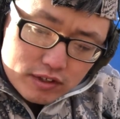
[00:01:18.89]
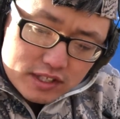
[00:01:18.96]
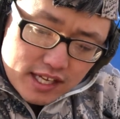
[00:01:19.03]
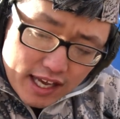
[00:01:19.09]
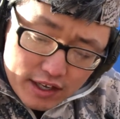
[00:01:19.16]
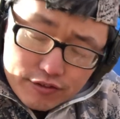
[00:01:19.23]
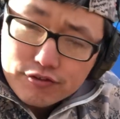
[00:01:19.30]

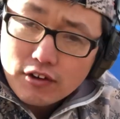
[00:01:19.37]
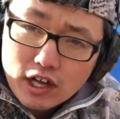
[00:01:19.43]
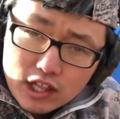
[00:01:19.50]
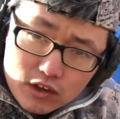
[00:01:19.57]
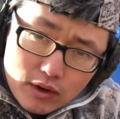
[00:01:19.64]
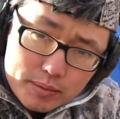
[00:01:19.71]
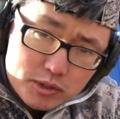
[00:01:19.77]
take a
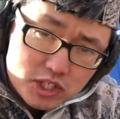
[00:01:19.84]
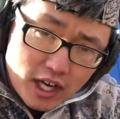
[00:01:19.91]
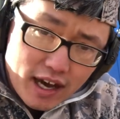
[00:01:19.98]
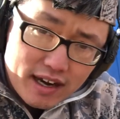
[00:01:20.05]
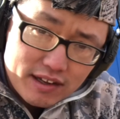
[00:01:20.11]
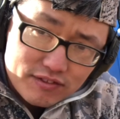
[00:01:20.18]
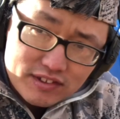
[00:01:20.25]
follow-up
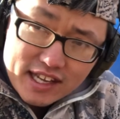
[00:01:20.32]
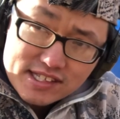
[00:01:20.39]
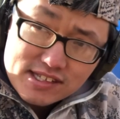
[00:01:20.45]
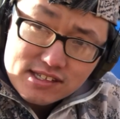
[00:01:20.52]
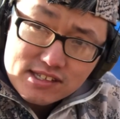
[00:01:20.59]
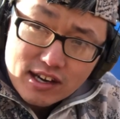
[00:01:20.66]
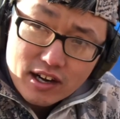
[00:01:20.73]
shot if
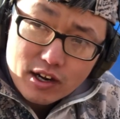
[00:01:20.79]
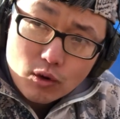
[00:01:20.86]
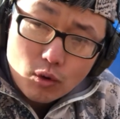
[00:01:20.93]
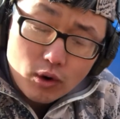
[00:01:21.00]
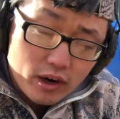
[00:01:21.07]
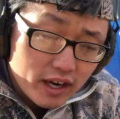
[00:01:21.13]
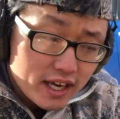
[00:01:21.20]
necessary,
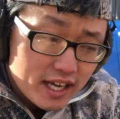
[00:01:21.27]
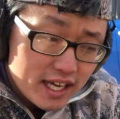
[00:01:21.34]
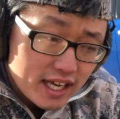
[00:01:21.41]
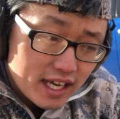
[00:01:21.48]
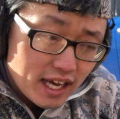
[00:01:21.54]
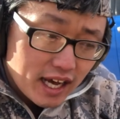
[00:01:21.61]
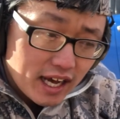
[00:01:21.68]
or
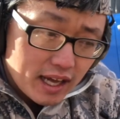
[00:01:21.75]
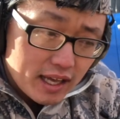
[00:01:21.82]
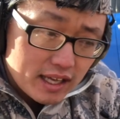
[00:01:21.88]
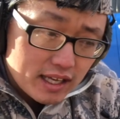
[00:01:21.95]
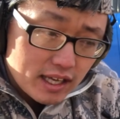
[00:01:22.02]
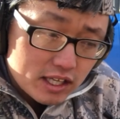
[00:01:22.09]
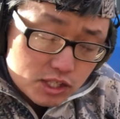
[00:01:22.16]

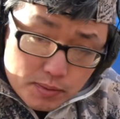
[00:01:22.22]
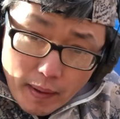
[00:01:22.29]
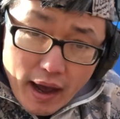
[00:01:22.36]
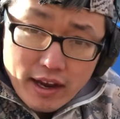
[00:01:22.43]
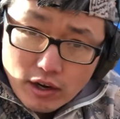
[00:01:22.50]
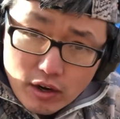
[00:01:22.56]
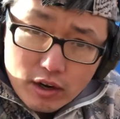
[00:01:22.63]

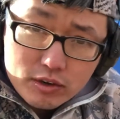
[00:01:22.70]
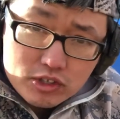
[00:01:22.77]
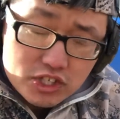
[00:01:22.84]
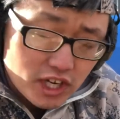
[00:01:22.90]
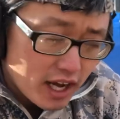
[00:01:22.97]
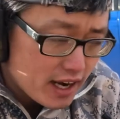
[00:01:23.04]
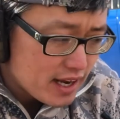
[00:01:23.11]
spot your own
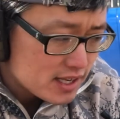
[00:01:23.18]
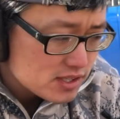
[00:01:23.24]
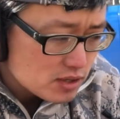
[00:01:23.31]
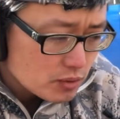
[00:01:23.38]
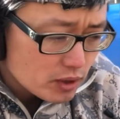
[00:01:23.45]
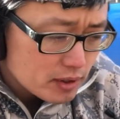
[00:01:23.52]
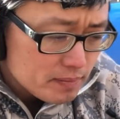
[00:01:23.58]
shot,
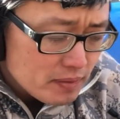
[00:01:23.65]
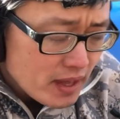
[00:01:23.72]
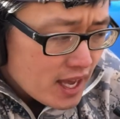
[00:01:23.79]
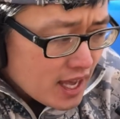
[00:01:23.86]
as it were.